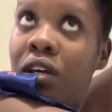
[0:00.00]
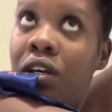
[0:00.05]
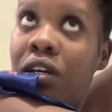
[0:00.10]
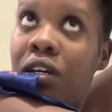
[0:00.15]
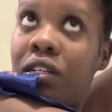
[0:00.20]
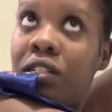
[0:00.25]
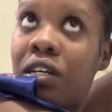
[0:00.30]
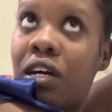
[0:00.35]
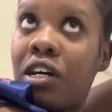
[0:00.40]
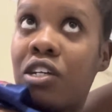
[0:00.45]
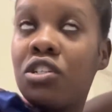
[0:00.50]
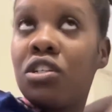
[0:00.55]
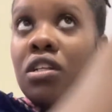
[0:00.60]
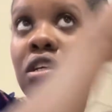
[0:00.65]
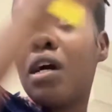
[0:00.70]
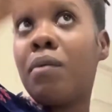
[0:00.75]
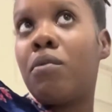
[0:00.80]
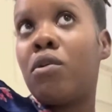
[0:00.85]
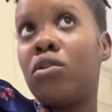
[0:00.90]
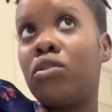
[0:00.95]
It's actually
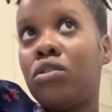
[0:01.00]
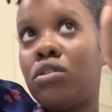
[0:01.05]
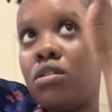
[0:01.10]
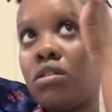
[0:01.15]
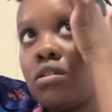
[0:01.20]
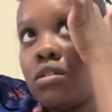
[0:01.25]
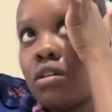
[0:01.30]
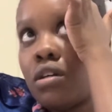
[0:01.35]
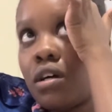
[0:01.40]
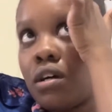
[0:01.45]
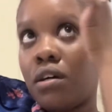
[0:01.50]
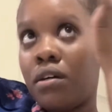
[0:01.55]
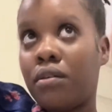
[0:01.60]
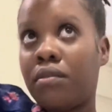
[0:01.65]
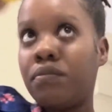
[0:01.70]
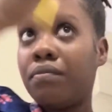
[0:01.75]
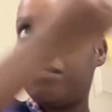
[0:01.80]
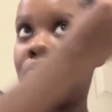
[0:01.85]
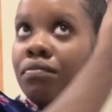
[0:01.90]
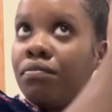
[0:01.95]
about
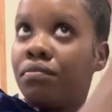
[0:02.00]
we're